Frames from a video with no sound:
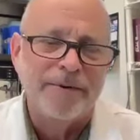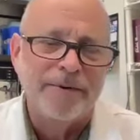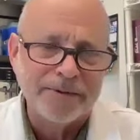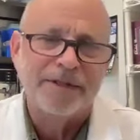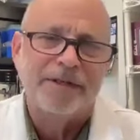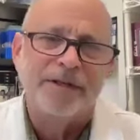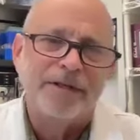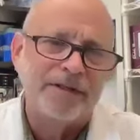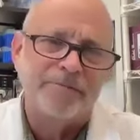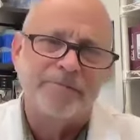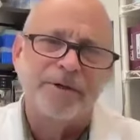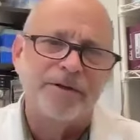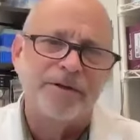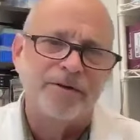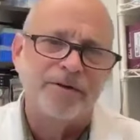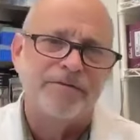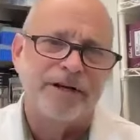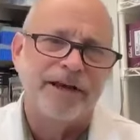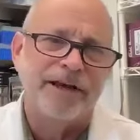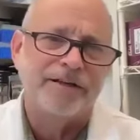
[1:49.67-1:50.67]
I'm sitting in the
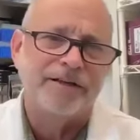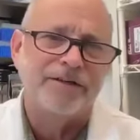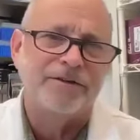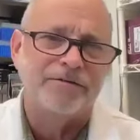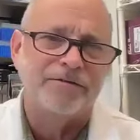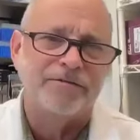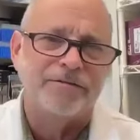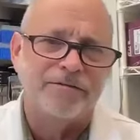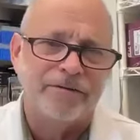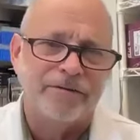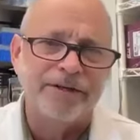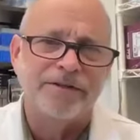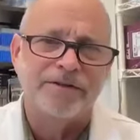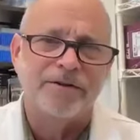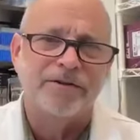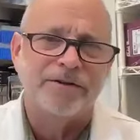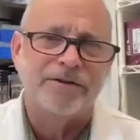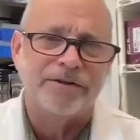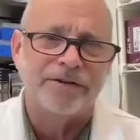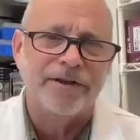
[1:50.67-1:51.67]
middle of an active
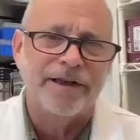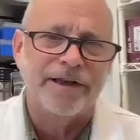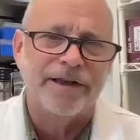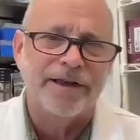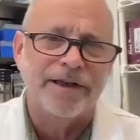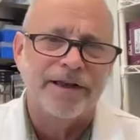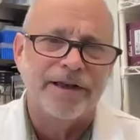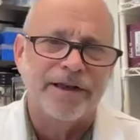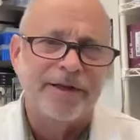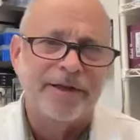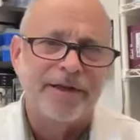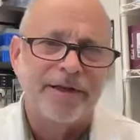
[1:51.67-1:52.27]
research lab,